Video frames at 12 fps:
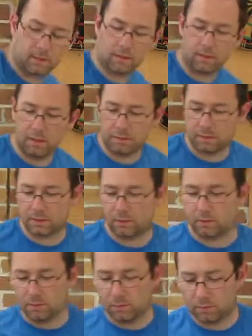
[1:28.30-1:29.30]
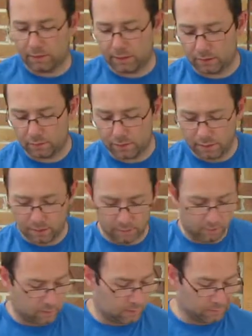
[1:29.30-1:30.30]
alright, so it'll cool down quicker.
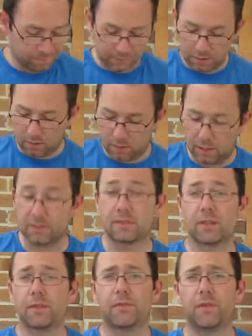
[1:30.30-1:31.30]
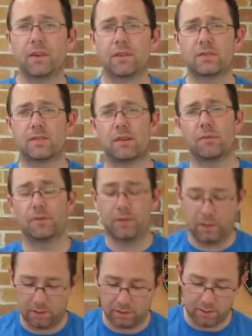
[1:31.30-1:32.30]
Alright, so the first step we've
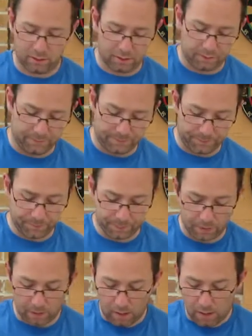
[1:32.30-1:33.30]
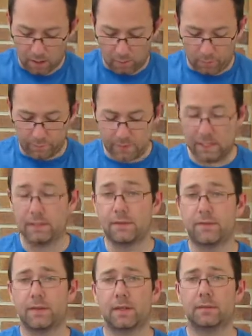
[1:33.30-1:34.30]
got to do, we need to
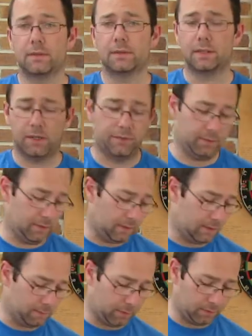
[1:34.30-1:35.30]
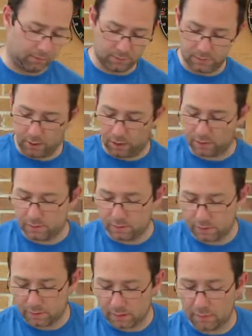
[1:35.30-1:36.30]
fill up the stuff in the bottle. So to
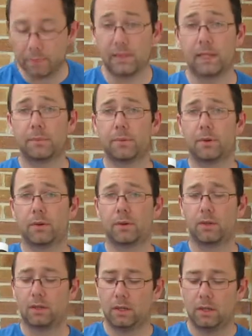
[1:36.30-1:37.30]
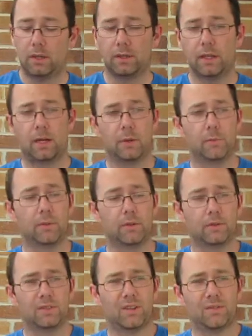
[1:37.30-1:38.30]
do that, we need to pour the 100
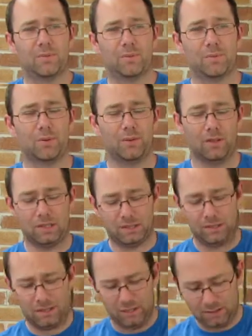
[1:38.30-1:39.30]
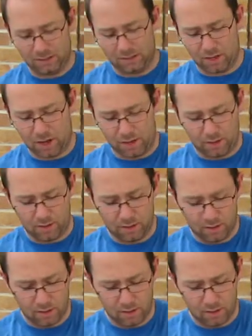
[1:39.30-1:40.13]
mils of peroxide. So